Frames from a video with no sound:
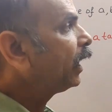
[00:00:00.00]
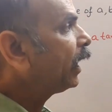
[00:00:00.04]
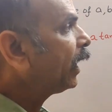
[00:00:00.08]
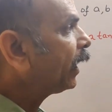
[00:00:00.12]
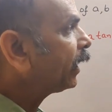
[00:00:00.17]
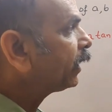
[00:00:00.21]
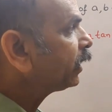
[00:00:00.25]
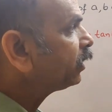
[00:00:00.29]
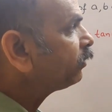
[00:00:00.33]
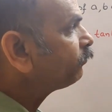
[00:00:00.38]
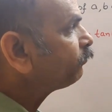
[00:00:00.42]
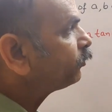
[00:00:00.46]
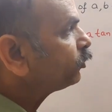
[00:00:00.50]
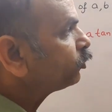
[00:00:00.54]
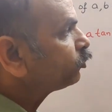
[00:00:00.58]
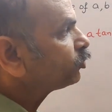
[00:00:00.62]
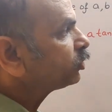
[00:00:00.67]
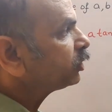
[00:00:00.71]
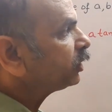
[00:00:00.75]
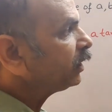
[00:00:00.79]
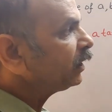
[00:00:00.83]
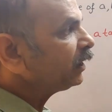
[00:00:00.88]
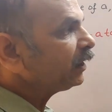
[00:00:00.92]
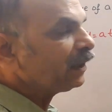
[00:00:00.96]
And if you
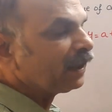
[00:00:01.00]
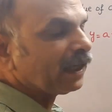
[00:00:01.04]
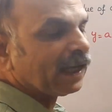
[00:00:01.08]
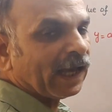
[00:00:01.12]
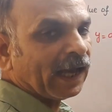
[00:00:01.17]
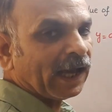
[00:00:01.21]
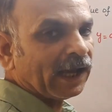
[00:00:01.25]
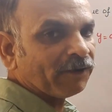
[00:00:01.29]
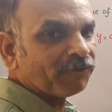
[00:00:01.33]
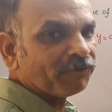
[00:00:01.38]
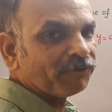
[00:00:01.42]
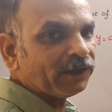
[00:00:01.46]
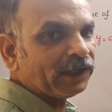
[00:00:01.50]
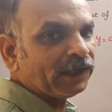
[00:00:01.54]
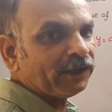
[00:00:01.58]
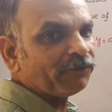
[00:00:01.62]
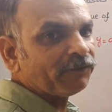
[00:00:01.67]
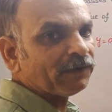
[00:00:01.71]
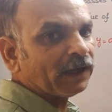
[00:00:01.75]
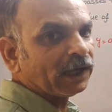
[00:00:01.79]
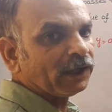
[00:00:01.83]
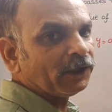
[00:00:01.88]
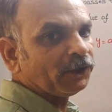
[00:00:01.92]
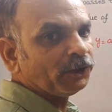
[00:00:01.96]
see
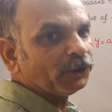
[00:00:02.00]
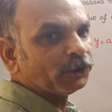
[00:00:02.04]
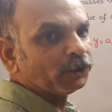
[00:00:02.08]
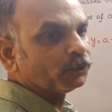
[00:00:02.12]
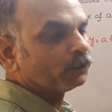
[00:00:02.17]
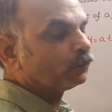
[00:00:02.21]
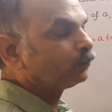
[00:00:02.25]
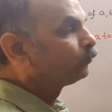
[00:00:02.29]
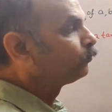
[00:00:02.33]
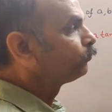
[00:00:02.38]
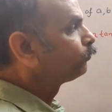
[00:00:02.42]
every value